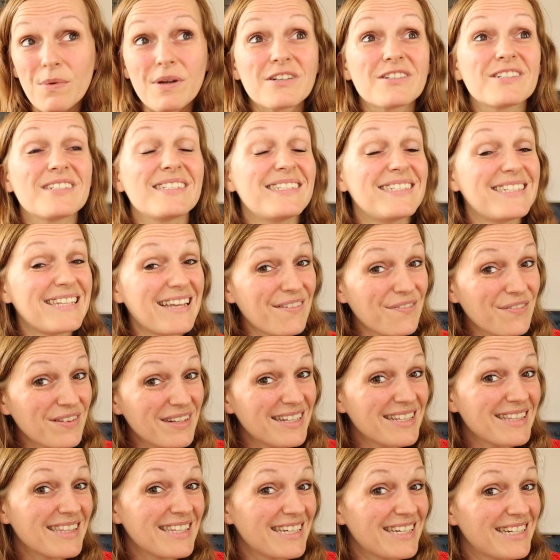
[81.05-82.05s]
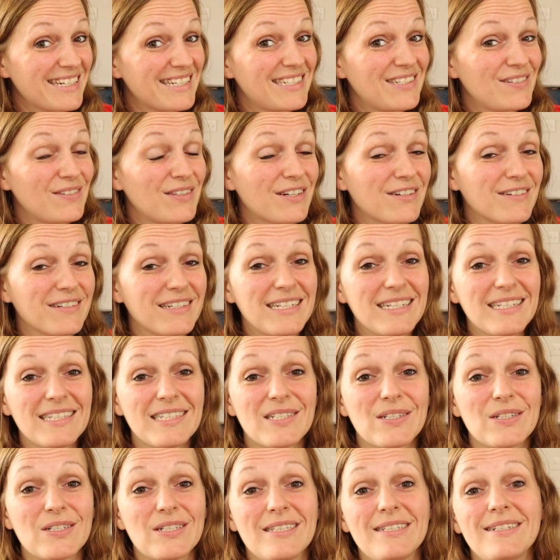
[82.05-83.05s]
We are definitely going to do their
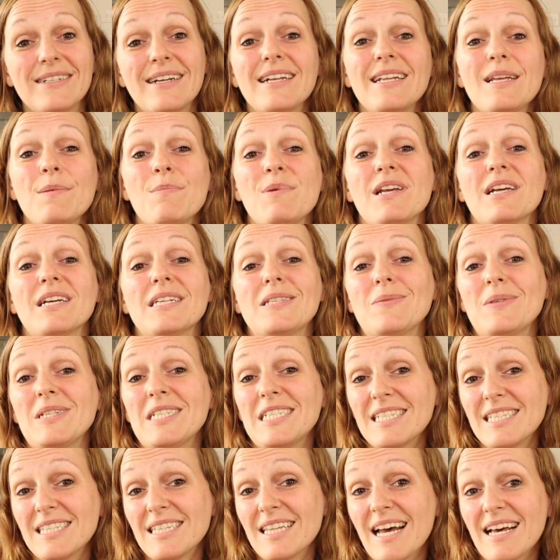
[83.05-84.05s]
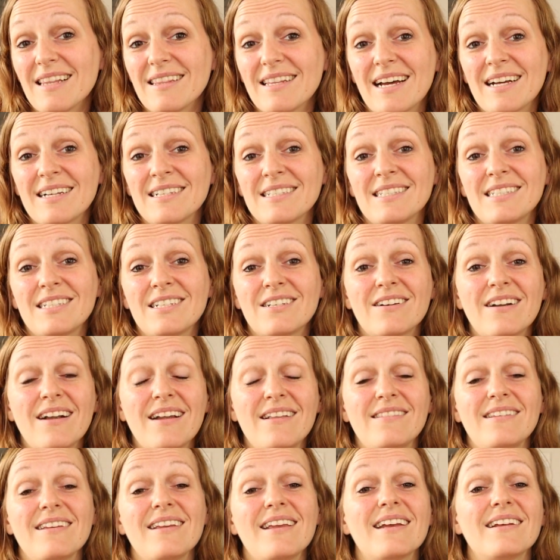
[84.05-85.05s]
Easter study because we did that last year
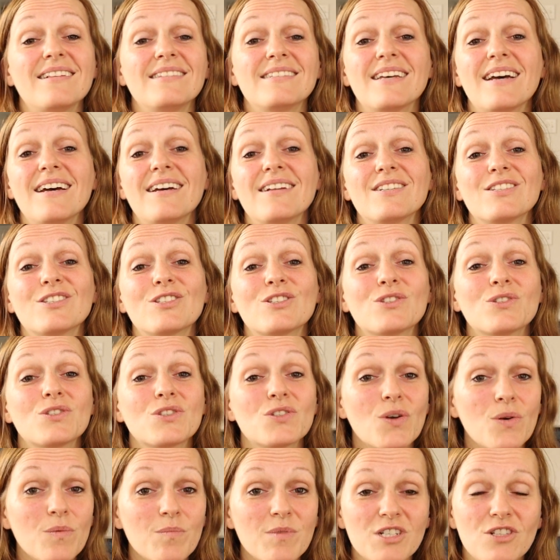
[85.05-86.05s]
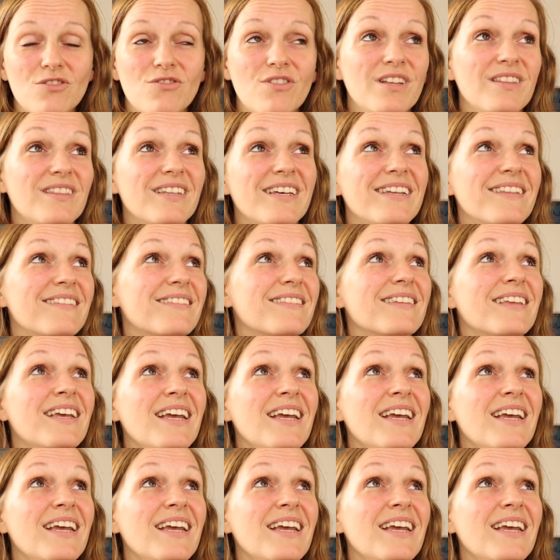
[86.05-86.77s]
and the kids had so much fun. Like,